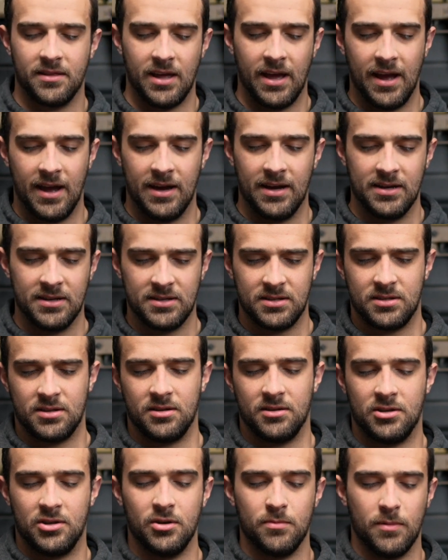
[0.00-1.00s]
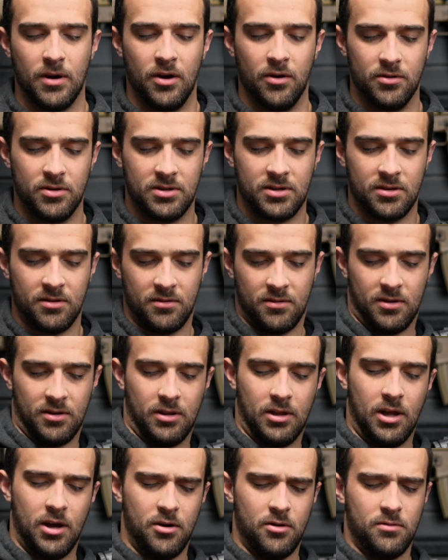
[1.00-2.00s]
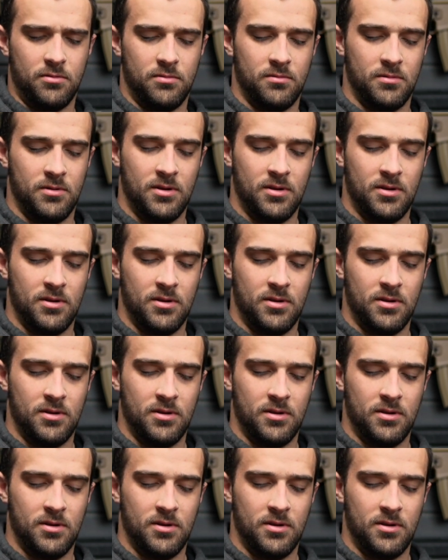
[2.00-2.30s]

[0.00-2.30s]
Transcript: has two modes, low,